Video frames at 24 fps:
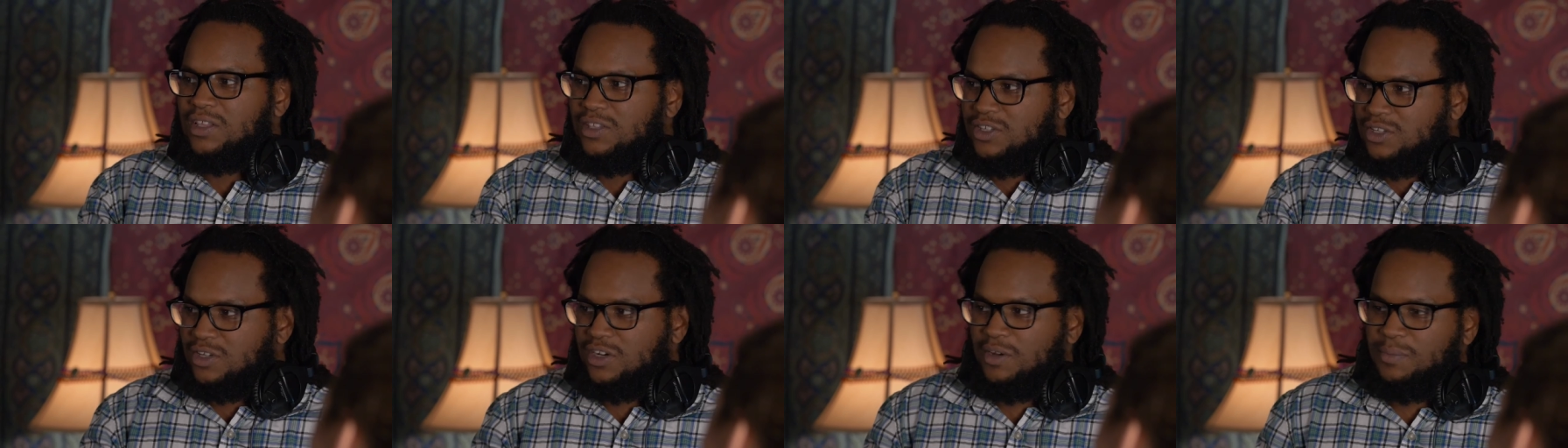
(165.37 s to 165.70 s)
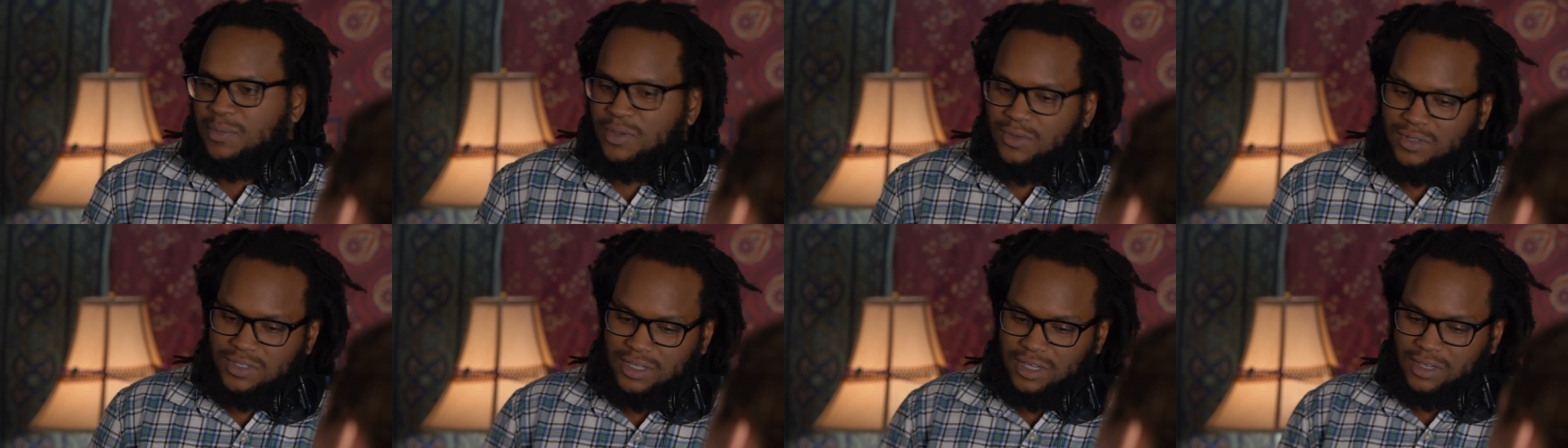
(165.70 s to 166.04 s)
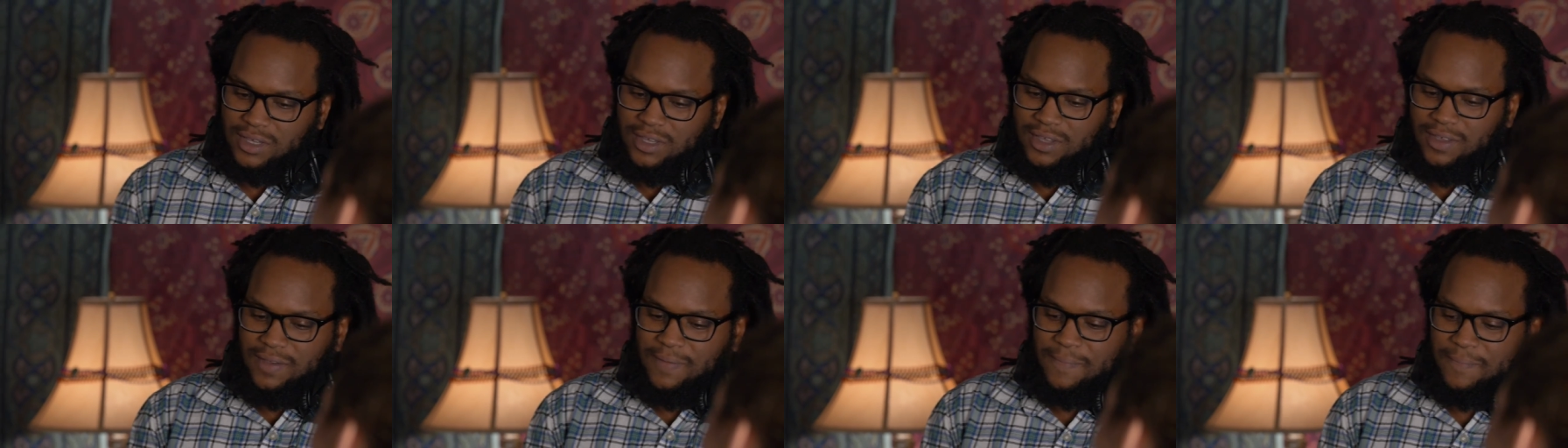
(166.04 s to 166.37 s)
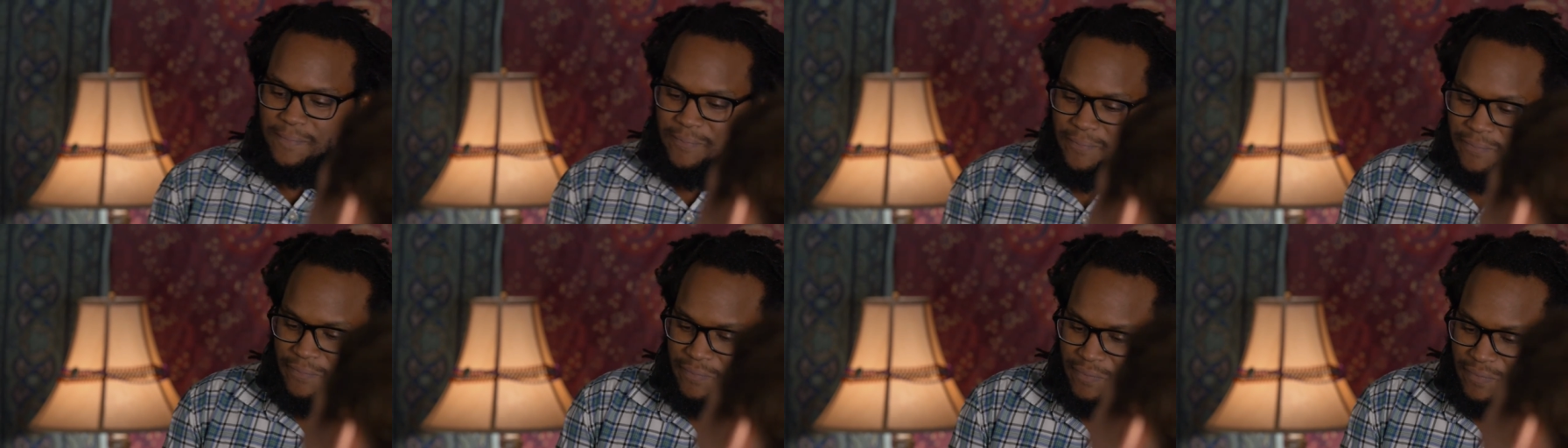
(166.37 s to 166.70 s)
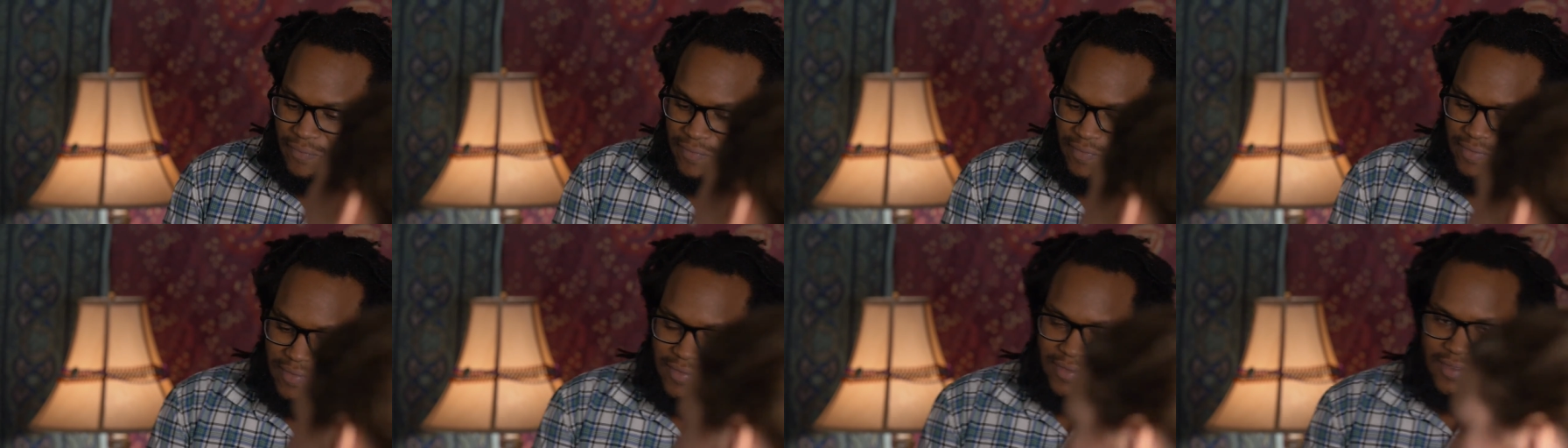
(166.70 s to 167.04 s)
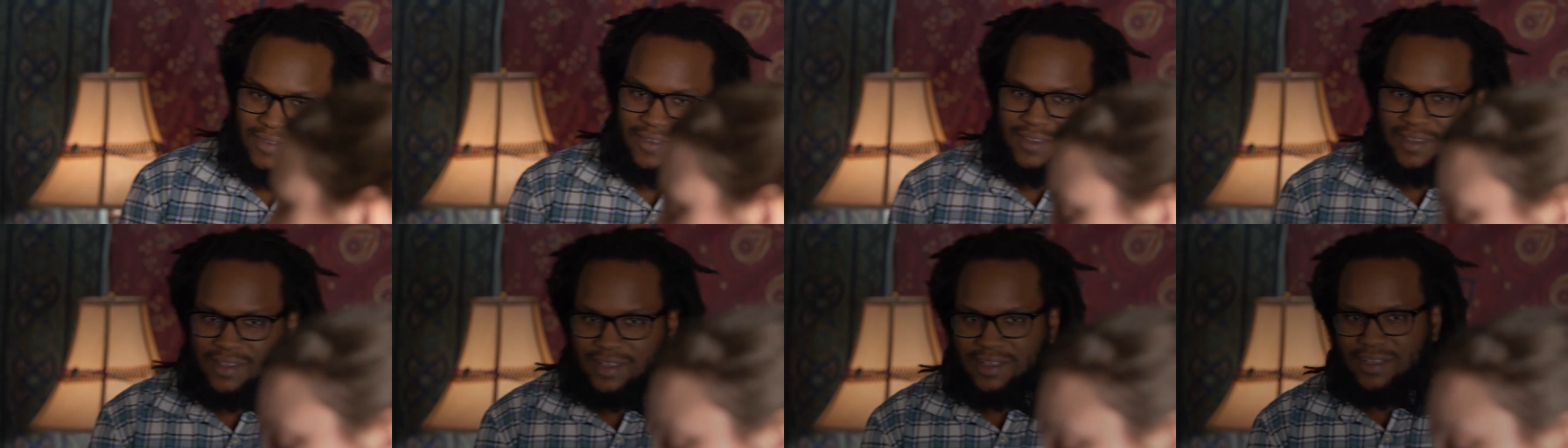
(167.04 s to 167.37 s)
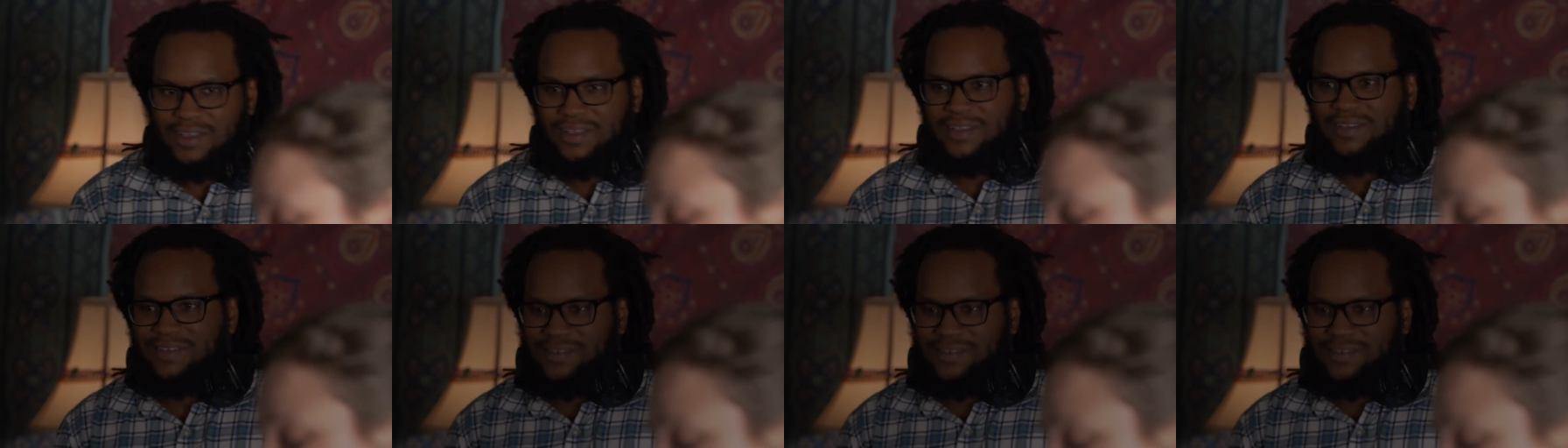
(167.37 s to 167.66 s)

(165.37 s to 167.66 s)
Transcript: into the music. Facts.